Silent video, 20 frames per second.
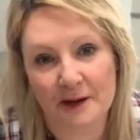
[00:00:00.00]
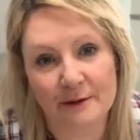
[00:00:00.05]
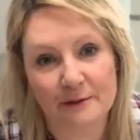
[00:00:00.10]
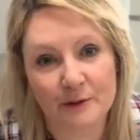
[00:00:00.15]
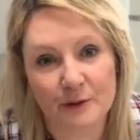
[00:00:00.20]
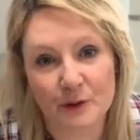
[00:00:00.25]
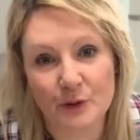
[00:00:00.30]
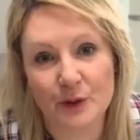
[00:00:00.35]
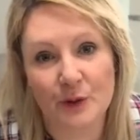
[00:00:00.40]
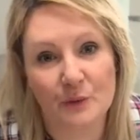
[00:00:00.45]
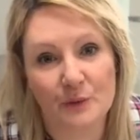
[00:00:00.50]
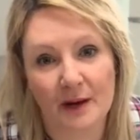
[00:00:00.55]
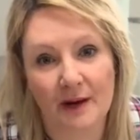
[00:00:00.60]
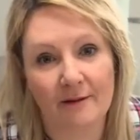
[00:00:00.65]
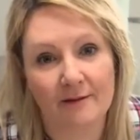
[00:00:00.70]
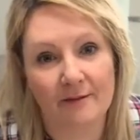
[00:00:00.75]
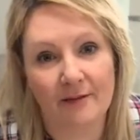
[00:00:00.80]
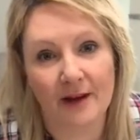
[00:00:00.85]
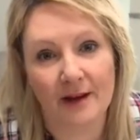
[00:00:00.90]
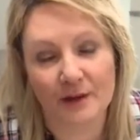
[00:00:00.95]
If you don't
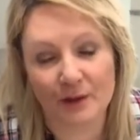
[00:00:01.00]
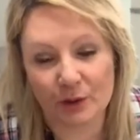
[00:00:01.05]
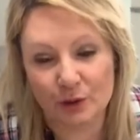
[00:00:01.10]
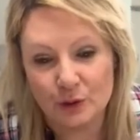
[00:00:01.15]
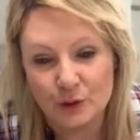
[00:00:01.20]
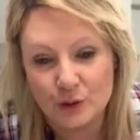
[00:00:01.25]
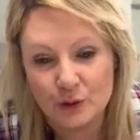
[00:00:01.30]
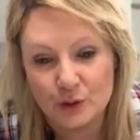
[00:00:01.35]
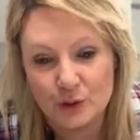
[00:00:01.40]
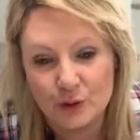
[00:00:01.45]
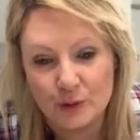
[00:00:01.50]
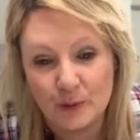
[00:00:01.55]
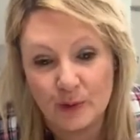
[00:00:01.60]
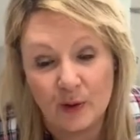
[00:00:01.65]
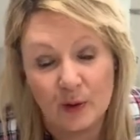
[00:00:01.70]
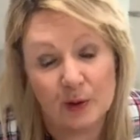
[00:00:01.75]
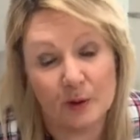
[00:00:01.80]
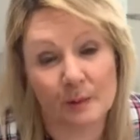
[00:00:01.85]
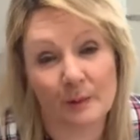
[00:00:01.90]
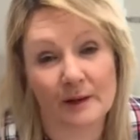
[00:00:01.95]
have that, you could just do it
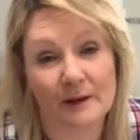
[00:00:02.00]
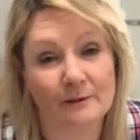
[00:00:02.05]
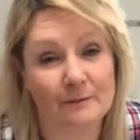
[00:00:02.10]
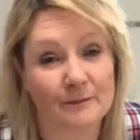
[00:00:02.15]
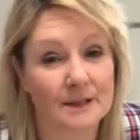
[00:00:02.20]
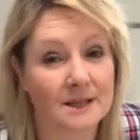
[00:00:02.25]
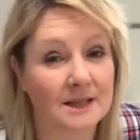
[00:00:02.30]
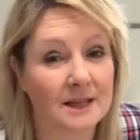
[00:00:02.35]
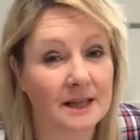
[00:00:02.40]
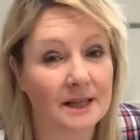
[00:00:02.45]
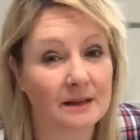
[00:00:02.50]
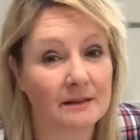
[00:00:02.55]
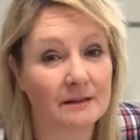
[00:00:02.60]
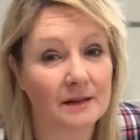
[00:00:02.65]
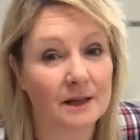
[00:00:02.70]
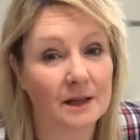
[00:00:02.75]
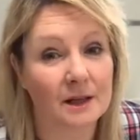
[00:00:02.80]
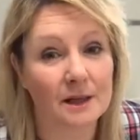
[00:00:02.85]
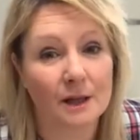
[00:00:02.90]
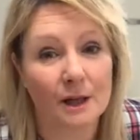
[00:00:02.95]
on a bit of
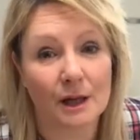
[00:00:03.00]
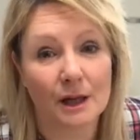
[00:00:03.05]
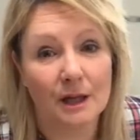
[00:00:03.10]
material.